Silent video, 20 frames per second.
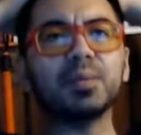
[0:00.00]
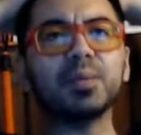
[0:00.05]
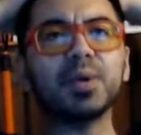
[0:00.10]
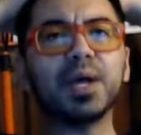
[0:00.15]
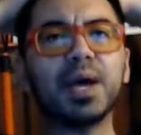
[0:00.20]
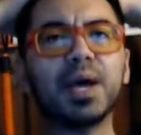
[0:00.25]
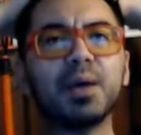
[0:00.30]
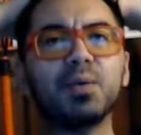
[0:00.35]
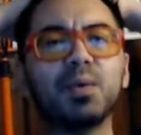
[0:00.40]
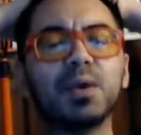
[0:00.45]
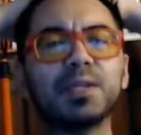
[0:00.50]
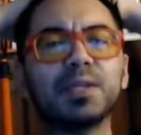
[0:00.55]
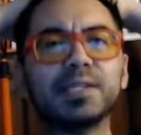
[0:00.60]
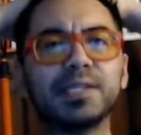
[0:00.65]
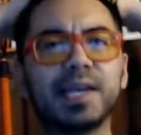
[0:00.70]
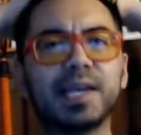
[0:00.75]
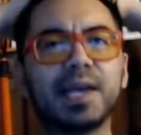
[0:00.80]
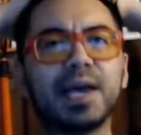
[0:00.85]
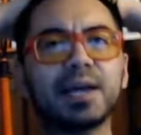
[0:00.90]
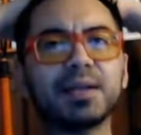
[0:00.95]
But I want to
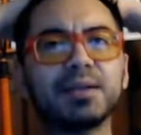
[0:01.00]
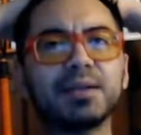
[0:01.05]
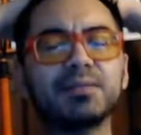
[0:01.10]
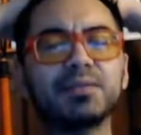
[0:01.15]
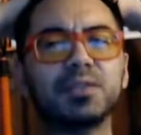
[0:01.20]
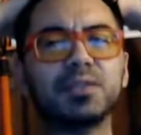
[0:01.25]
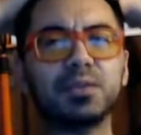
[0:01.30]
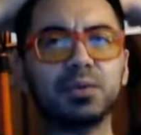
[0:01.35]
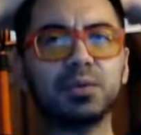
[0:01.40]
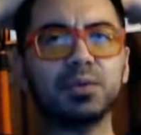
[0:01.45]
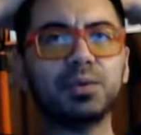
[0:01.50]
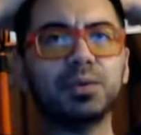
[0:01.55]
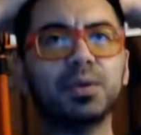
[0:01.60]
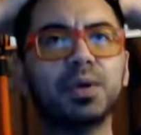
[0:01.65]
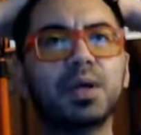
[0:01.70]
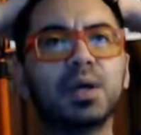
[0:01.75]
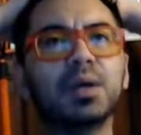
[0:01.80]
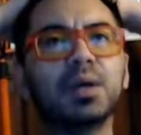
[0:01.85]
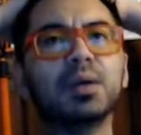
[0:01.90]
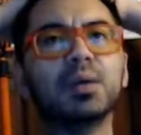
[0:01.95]
stay active too,
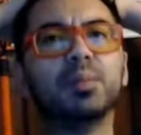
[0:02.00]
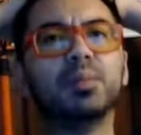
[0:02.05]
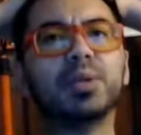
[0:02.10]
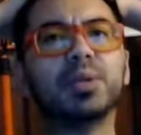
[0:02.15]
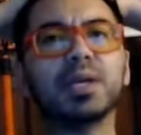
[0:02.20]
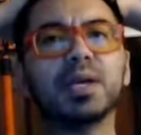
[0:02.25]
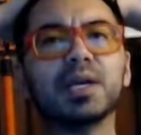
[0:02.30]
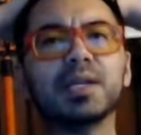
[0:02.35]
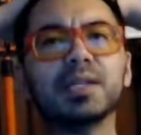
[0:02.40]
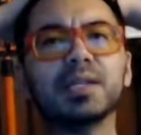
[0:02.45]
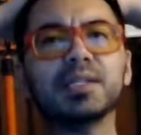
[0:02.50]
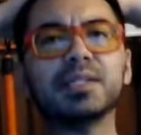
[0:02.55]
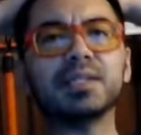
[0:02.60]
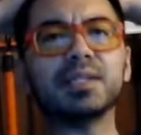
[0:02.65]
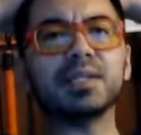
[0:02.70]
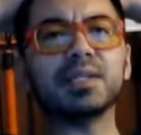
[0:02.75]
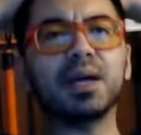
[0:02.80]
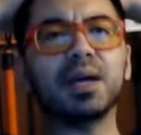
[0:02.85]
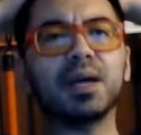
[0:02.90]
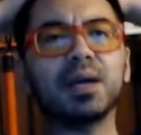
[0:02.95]
because
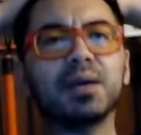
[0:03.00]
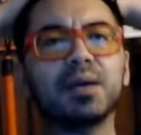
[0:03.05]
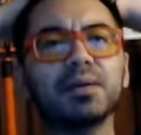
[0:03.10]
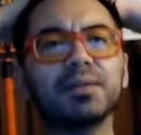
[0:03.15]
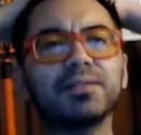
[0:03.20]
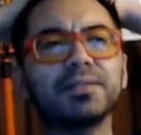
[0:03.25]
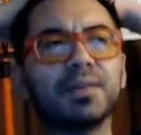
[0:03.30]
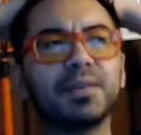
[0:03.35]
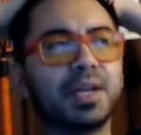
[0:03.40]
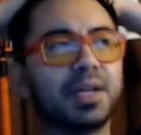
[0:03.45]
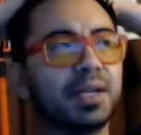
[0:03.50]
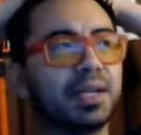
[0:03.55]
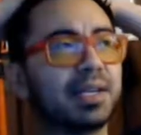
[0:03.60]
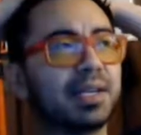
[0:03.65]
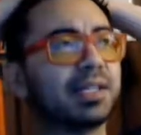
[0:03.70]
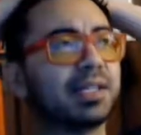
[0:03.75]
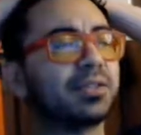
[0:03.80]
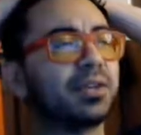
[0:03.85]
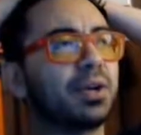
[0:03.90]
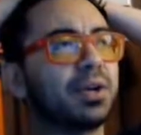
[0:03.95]
funding a
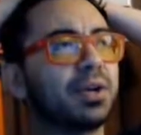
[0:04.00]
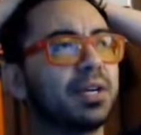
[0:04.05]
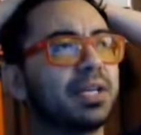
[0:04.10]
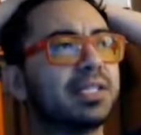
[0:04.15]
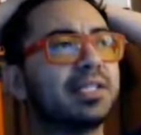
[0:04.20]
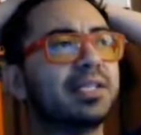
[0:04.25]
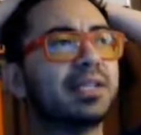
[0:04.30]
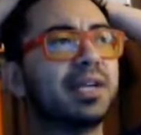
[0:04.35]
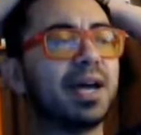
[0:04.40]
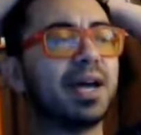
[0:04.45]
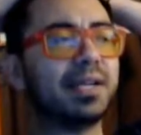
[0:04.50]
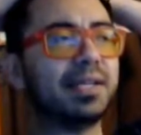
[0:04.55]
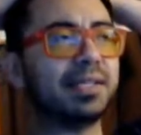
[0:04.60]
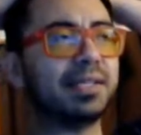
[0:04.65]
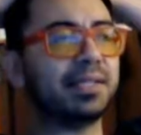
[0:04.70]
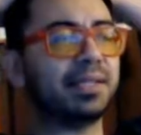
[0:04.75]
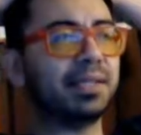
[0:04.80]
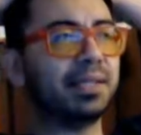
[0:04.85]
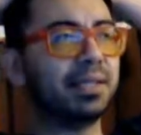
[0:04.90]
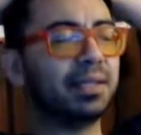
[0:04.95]
Kickstarter is not easy,